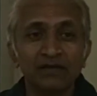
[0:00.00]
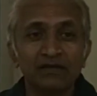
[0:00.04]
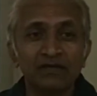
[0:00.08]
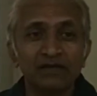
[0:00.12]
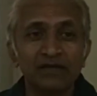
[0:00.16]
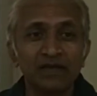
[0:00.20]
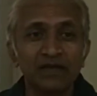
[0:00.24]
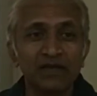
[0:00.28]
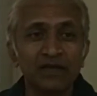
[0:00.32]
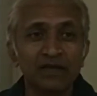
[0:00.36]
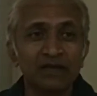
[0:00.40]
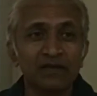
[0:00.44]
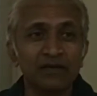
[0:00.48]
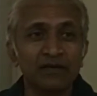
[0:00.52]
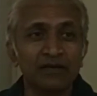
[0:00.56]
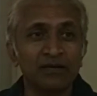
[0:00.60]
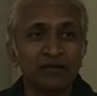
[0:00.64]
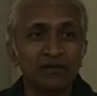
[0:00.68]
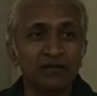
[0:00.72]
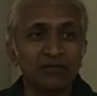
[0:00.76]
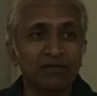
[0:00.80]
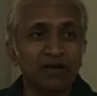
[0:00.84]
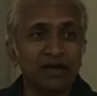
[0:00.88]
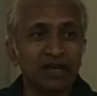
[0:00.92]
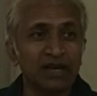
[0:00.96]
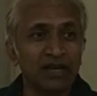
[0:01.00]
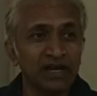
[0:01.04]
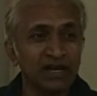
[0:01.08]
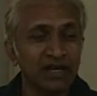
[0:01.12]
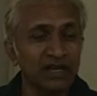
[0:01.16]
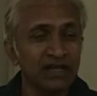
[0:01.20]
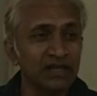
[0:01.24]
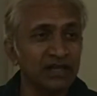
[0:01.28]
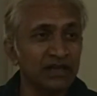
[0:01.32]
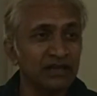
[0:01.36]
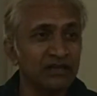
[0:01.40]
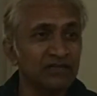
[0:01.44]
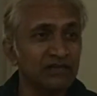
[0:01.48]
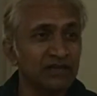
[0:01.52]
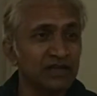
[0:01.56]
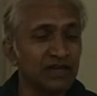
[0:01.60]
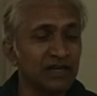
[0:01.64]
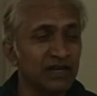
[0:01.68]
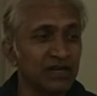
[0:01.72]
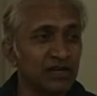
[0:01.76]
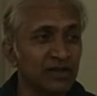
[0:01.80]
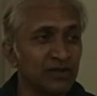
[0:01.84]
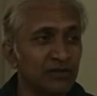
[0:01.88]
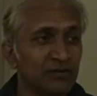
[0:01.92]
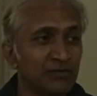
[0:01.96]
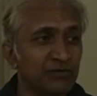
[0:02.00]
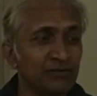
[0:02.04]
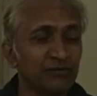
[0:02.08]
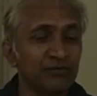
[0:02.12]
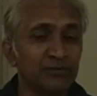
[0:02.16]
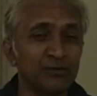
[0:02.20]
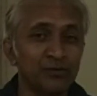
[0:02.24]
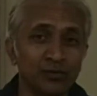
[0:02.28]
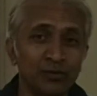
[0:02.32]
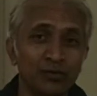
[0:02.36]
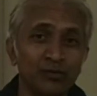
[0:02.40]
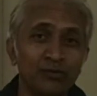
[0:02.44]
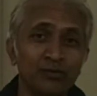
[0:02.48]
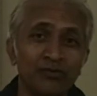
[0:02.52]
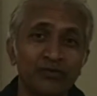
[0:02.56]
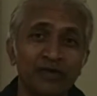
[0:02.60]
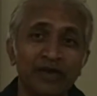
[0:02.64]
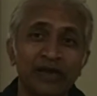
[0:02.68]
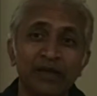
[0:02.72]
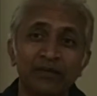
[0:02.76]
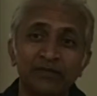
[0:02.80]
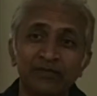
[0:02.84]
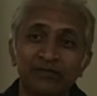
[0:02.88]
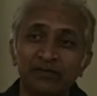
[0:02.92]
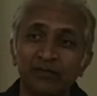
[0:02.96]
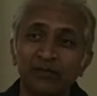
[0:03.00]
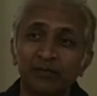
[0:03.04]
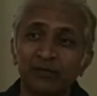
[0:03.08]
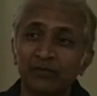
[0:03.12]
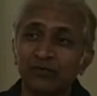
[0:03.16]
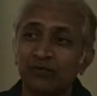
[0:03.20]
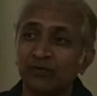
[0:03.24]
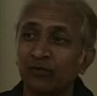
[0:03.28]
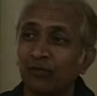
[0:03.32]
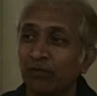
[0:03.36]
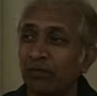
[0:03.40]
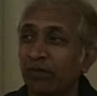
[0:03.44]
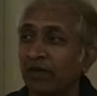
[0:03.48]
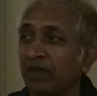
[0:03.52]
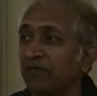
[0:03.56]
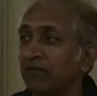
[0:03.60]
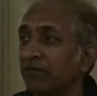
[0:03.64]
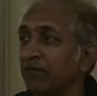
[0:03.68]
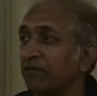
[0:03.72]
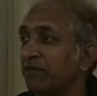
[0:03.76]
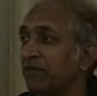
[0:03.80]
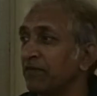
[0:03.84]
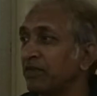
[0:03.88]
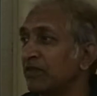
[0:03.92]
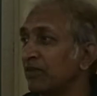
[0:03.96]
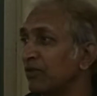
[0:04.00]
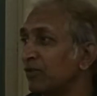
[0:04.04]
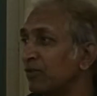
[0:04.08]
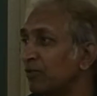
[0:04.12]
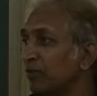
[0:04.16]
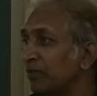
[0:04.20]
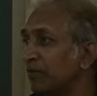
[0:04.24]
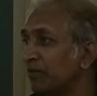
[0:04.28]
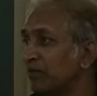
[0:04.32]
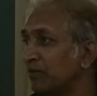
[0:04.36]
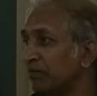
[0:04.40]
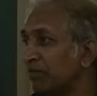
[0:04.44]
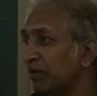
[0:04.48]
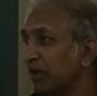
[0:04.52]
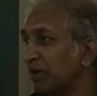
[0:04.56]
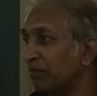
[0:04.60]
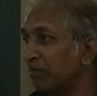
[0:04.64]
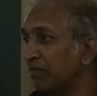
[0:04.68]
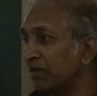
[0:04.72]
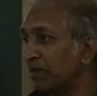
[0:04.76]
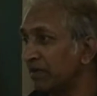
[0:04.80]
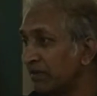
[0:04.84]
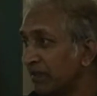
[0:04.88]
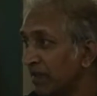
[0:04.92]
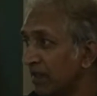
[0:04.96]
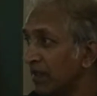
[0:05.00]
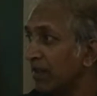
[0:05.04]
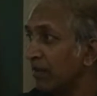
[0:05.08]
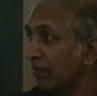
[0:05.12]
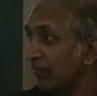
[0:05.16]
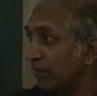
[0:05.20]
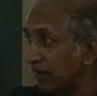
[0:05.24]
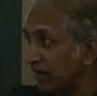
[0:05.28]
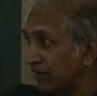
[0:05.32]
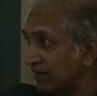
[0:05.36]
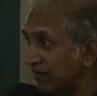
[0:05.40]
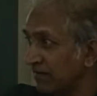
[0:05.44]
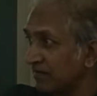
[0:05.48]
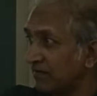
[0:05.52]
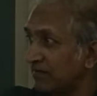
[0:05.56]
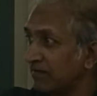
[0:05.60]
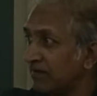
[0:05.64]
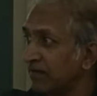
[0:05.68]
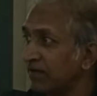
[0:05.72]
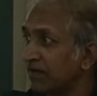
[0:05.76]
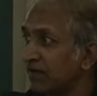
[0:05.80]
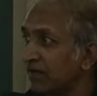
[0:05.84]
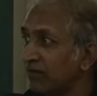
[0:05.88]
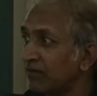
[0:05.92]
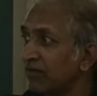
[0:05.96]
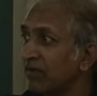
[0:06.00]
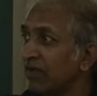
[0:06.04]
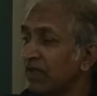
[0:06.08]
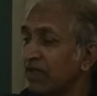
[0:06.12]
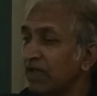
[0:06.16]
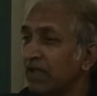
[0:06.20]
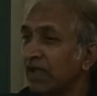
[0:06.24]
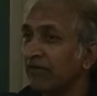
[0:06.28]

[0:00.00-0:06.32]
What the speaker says: say marketing executive to whom I am supposed to pay 50,000 rupees per month plus incentive,